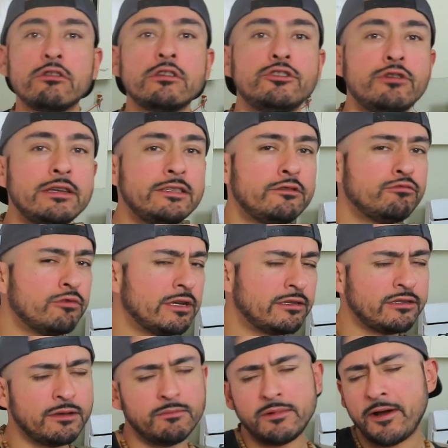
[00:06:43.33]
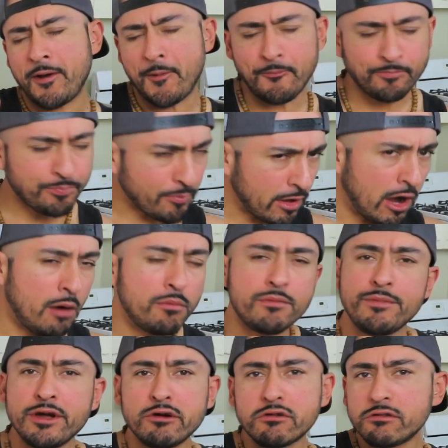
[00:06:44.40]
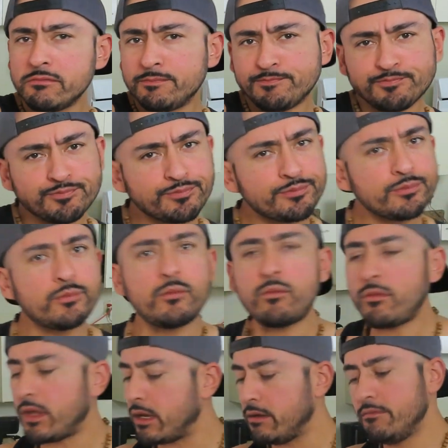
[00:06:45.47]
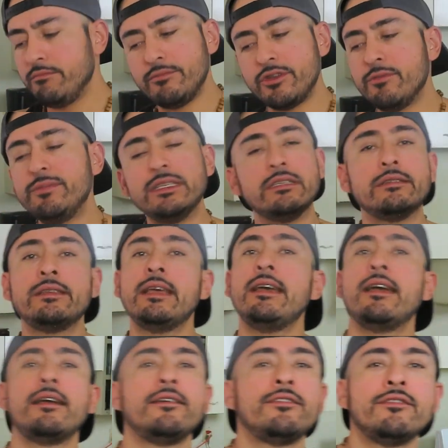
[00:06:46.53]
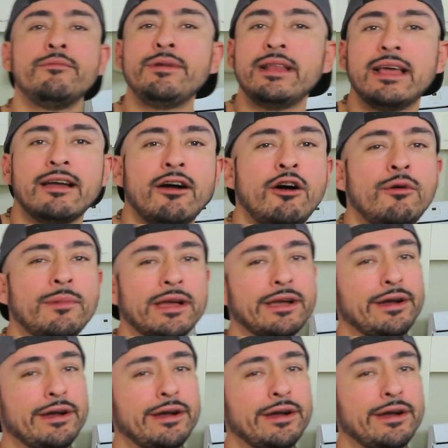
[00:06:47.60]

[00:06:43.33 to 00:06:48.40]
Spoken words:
Try these with some almond milk. You'll be set. You'll be like, oh my